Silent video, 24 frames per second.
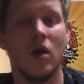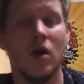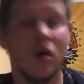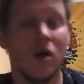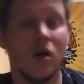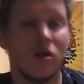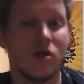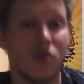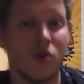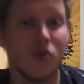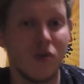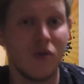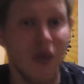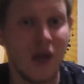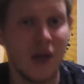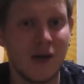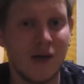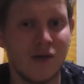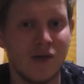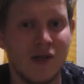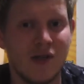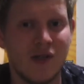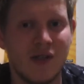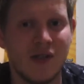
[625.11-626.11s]

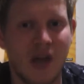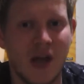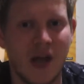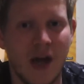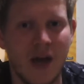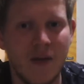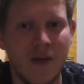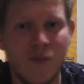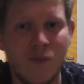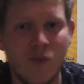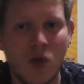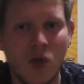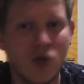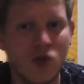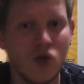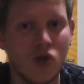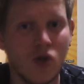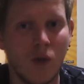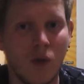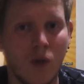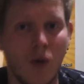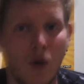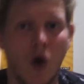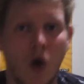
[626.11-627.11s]
2010 saw
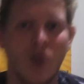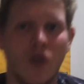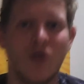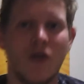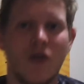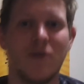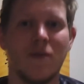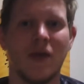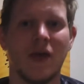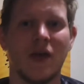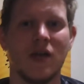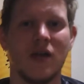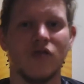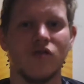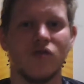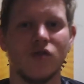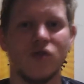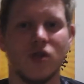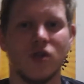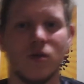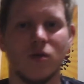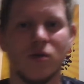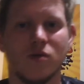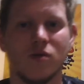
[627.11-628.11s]
more theming
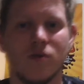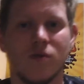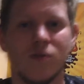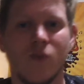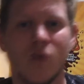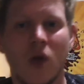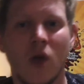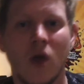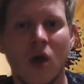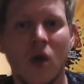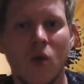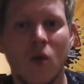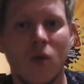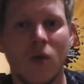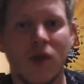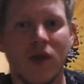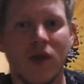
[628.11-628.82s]
introduced, with the